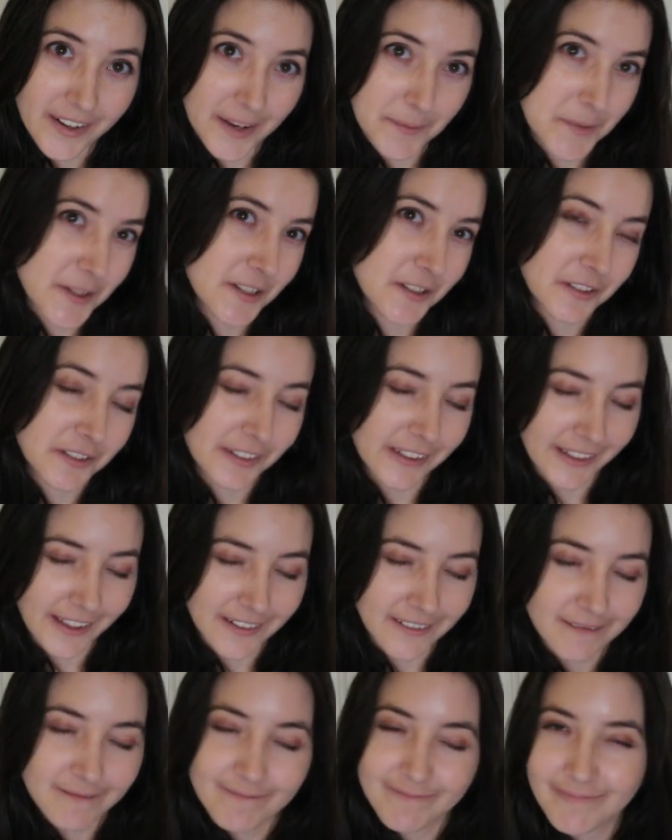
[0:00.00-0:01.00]
I'm still,
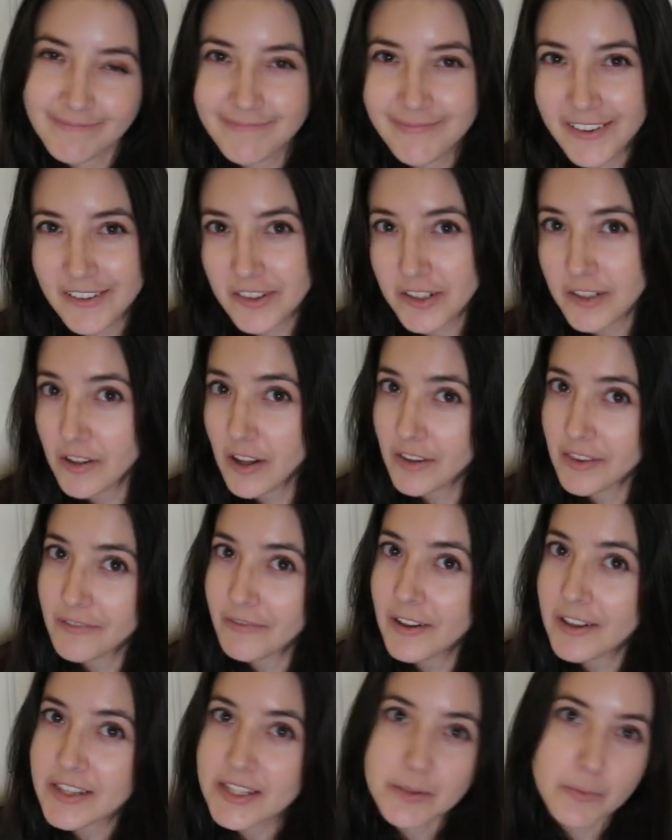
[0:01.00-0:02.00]
again, well, on the
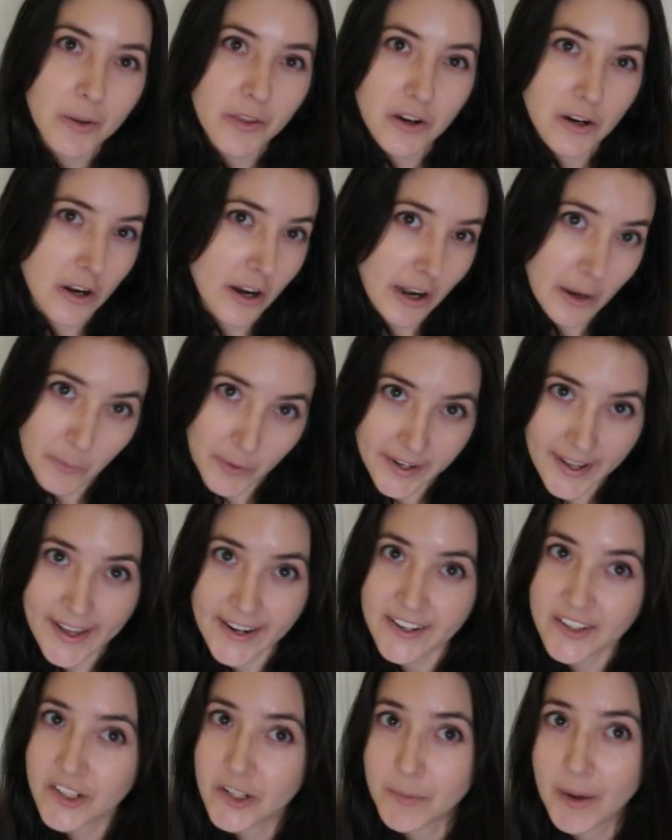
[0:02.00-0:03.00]
fence whether or not I want to add
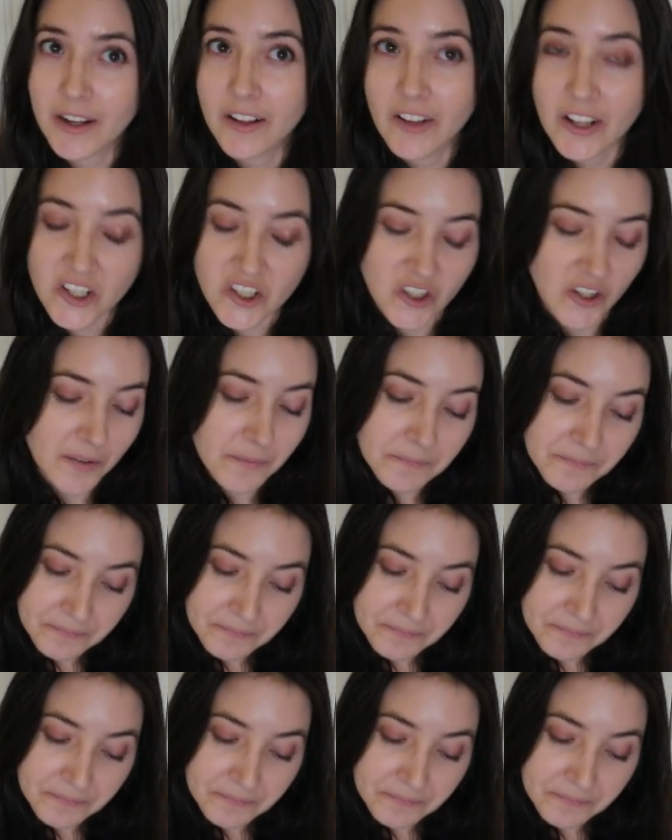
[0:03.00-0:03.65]
it to my collection.